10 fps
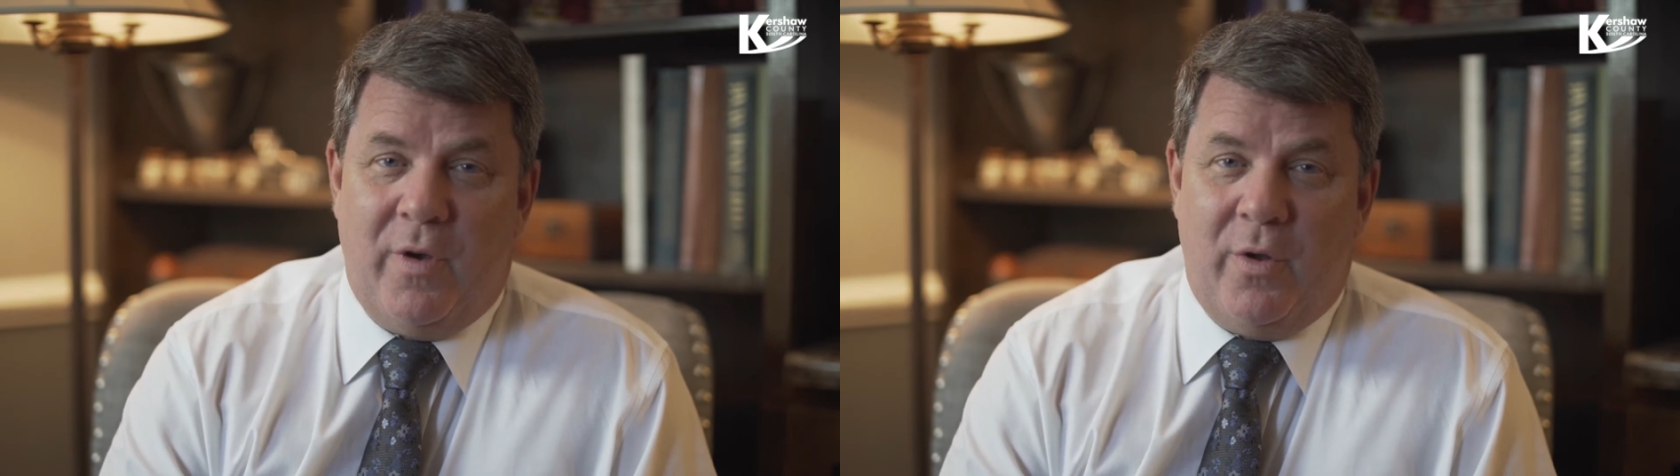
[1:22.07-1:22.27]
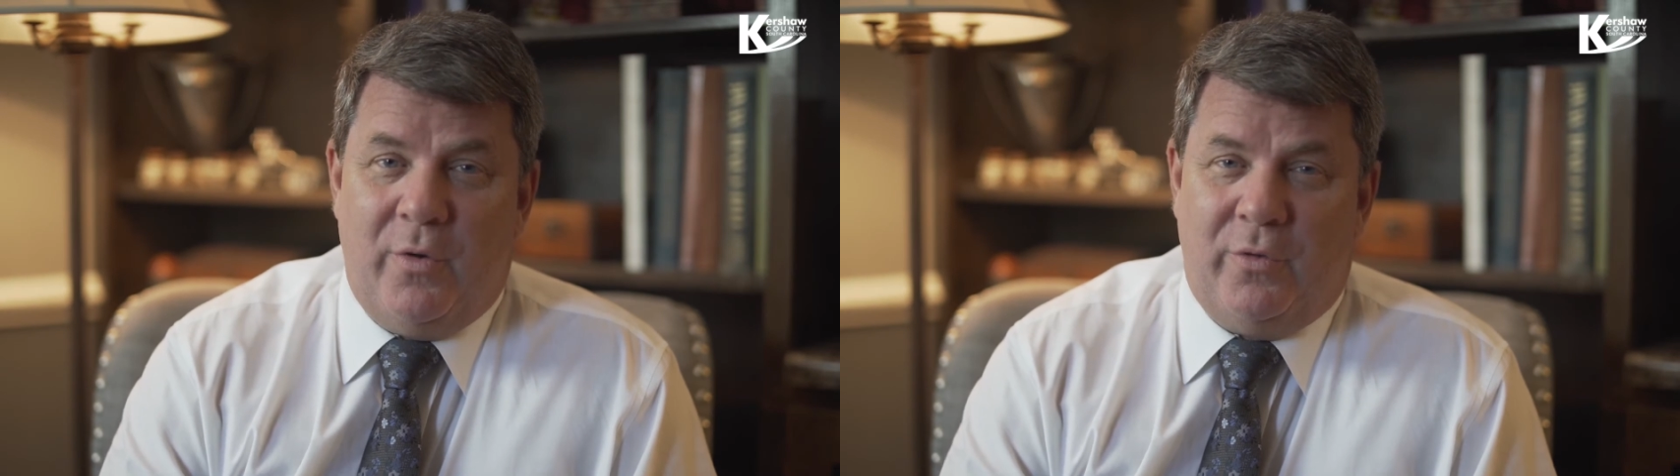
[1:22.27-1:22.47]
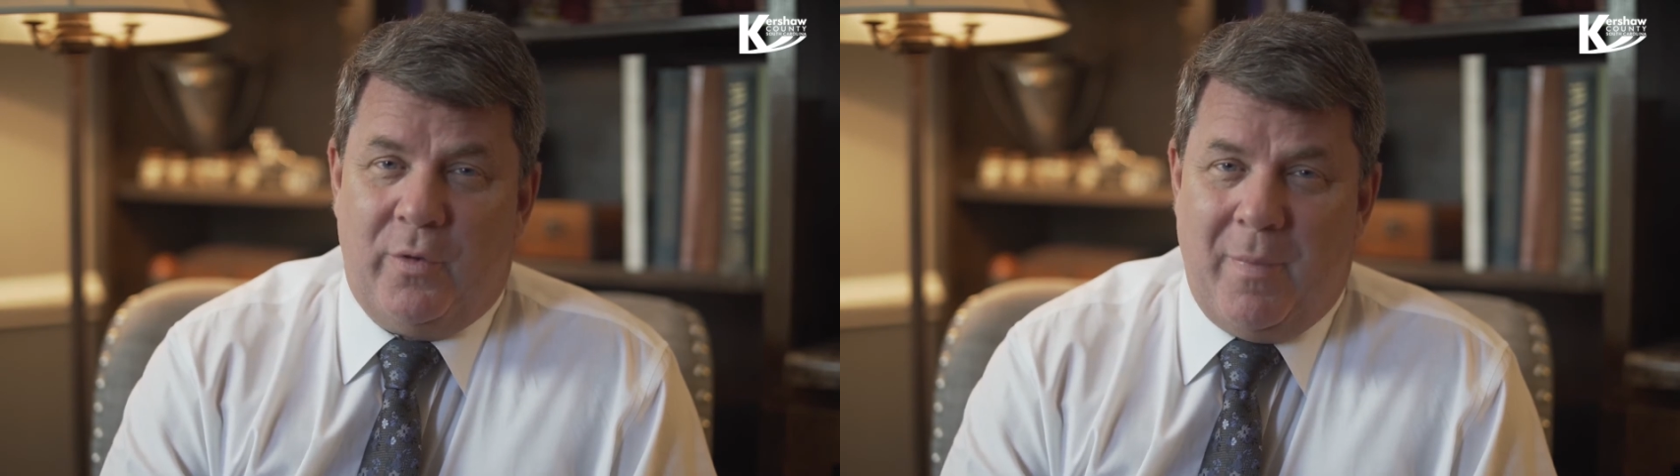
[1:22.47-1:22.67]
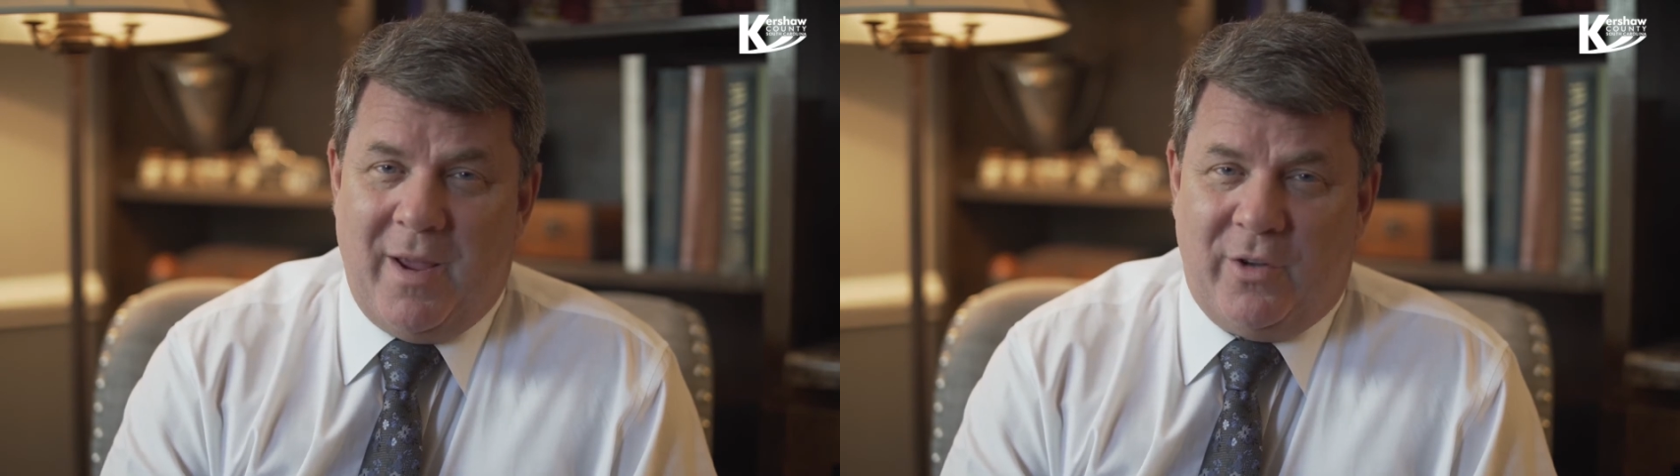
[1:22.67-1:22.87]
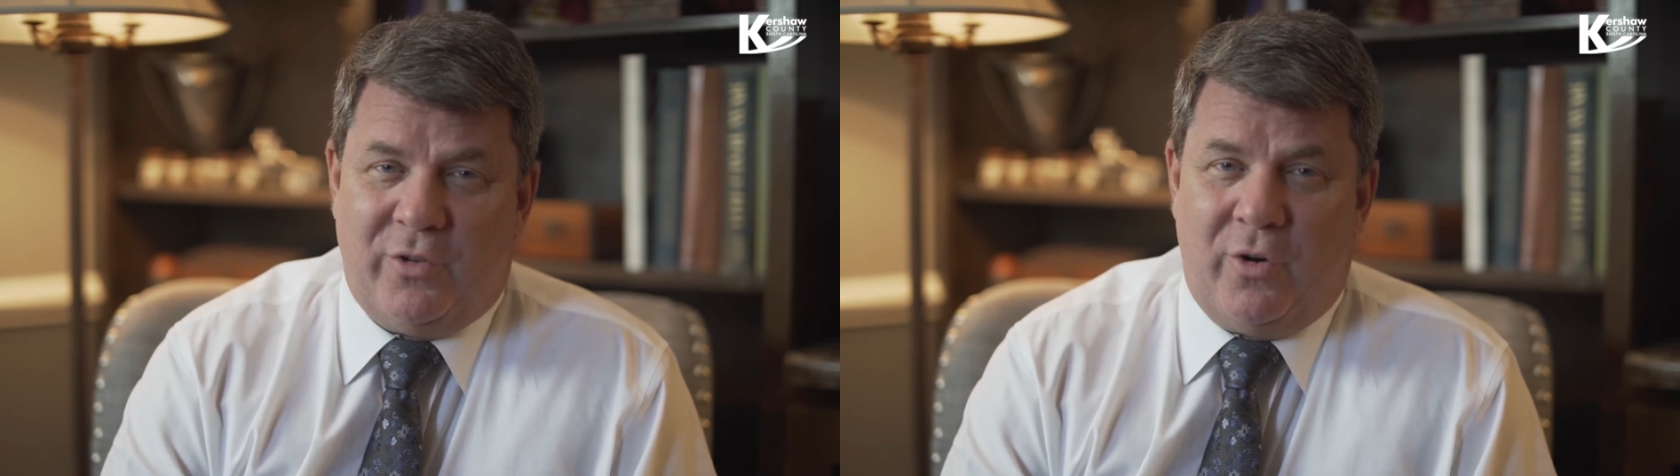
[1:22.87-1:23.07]
voters to
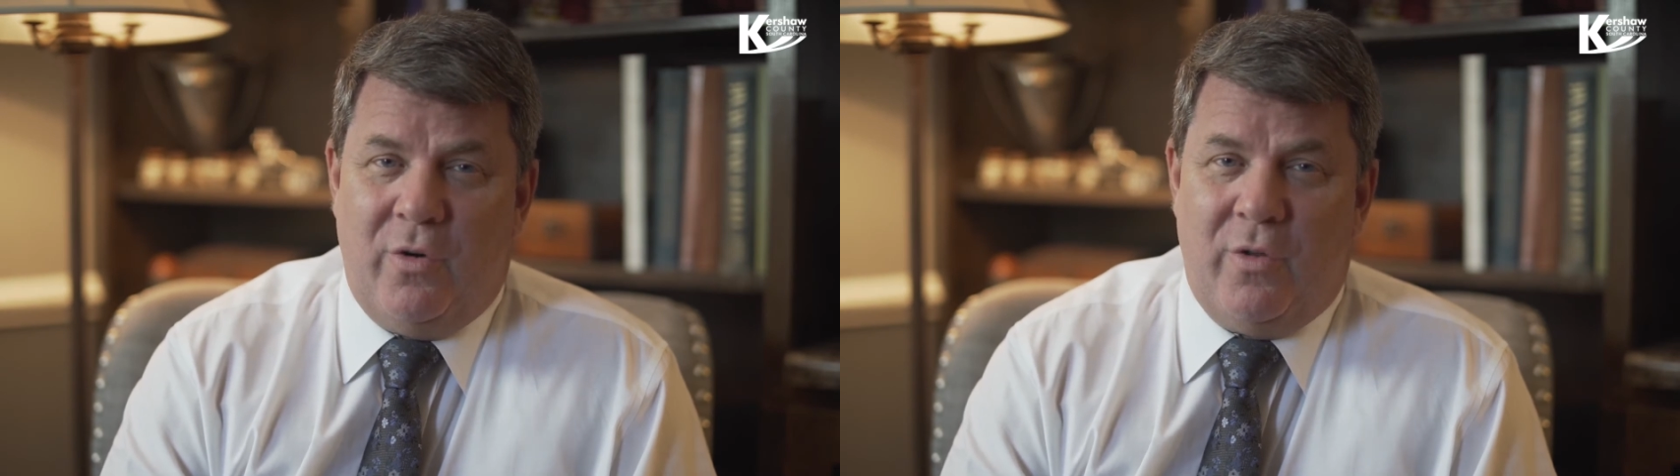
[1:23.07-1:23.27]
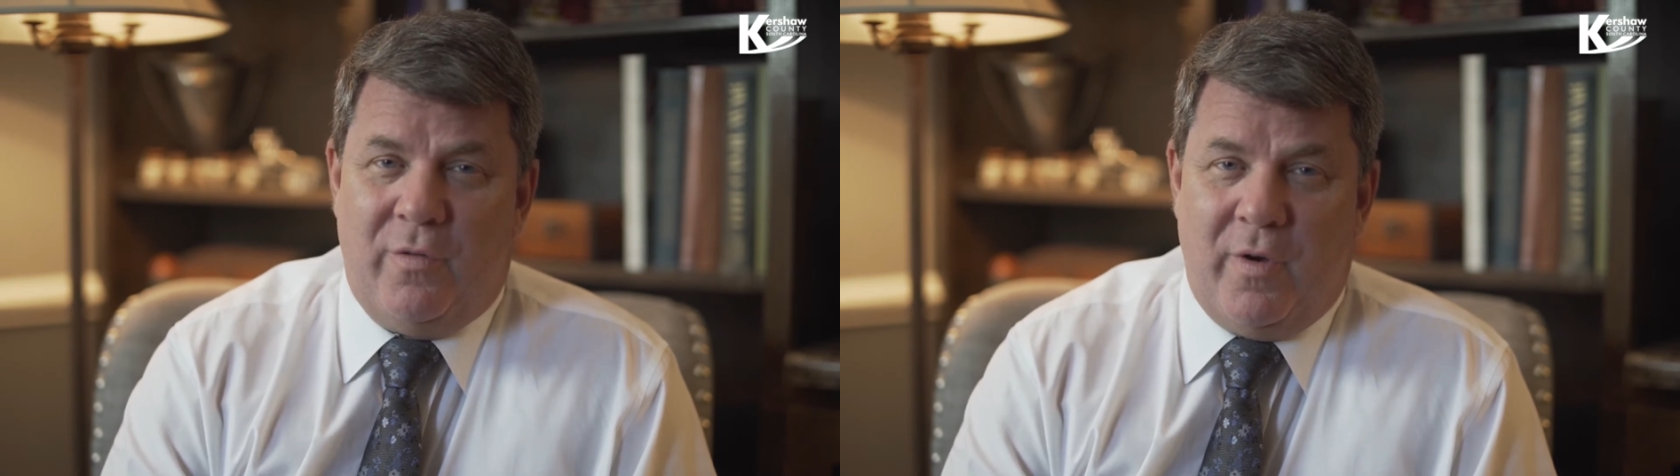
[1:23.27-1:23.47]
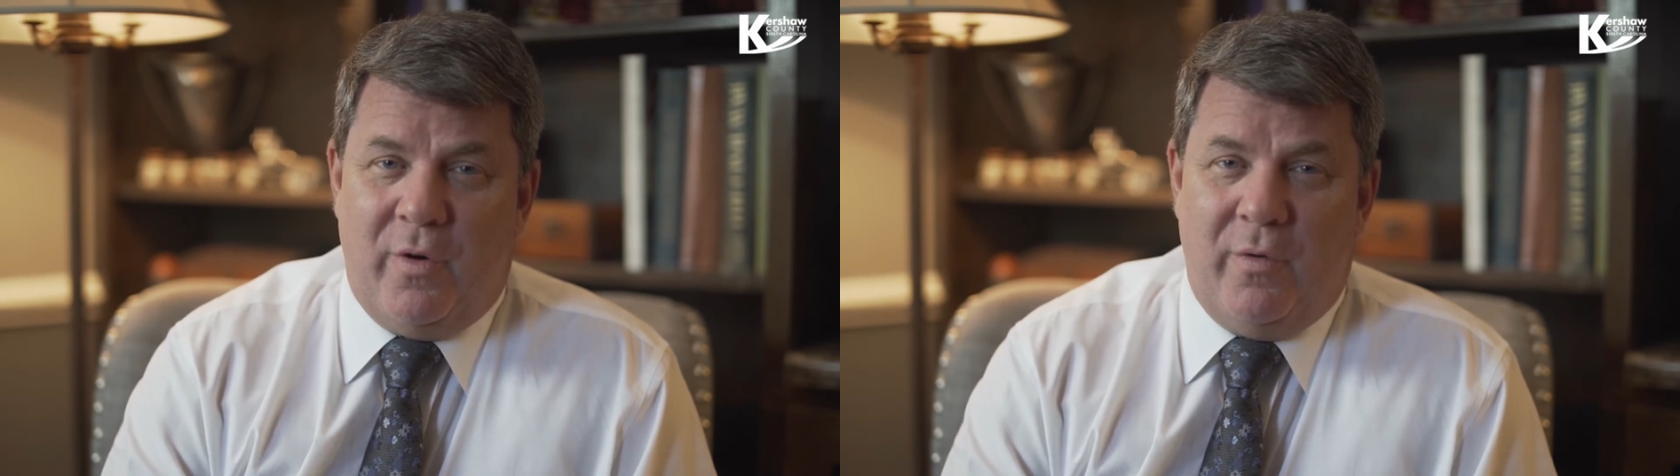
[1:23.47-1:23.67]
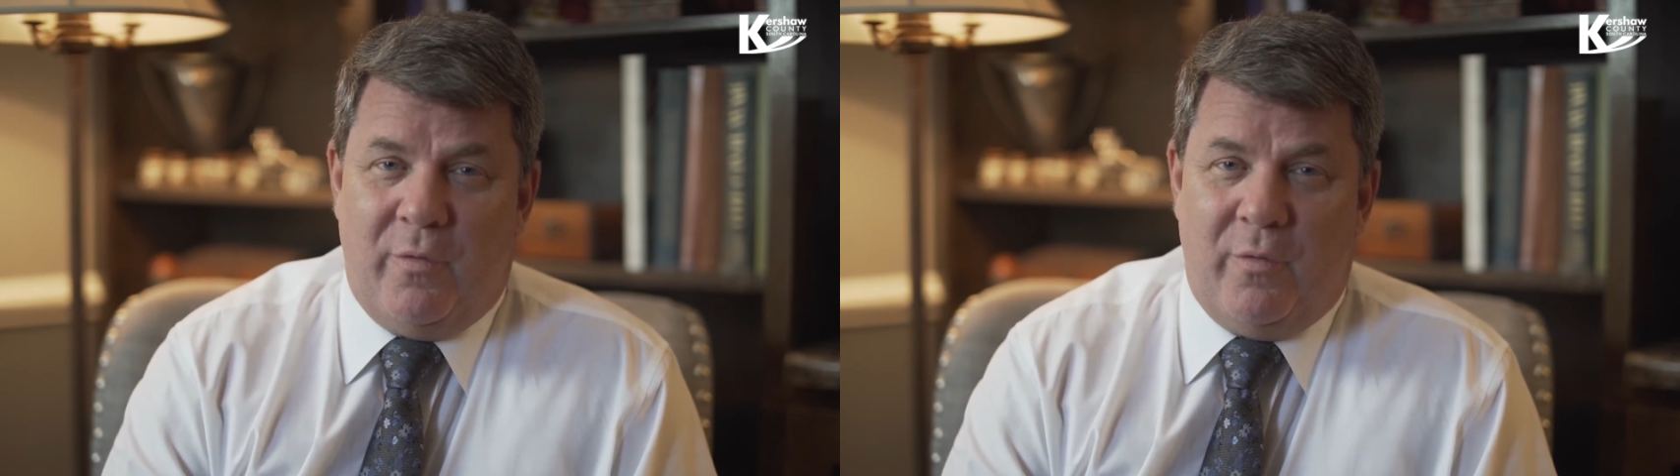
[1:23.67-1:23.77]
make sure their voter